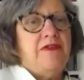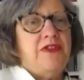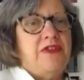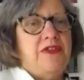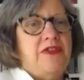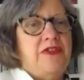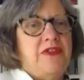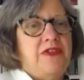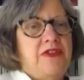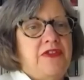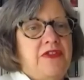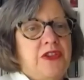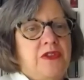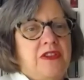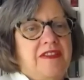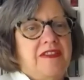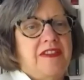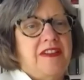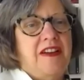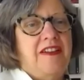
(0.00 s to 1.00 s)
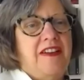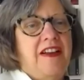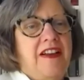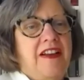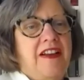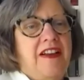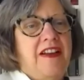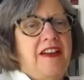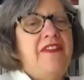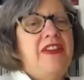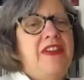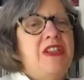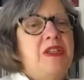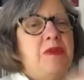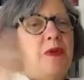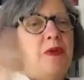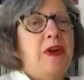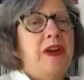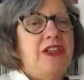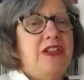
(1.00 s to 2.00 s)
beautiful sketching to be done for
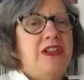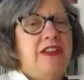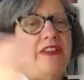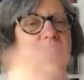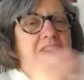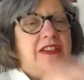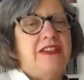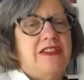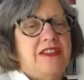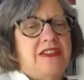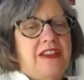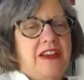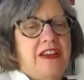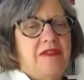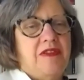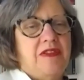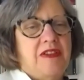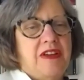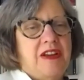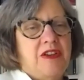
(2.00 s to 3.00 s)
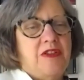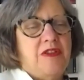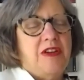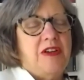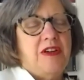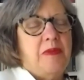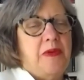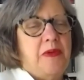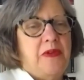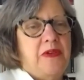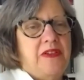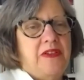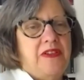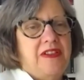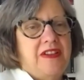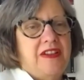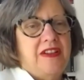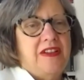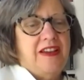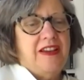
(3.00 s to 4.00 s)
sure. A lot of inspiration in
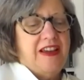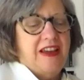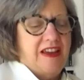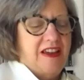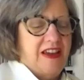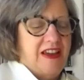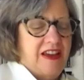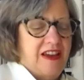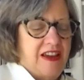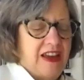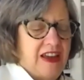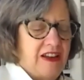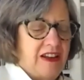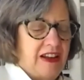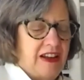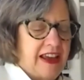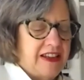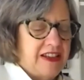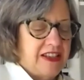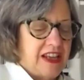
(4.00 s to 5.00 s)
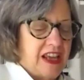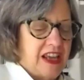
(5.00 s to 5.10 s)
this incredible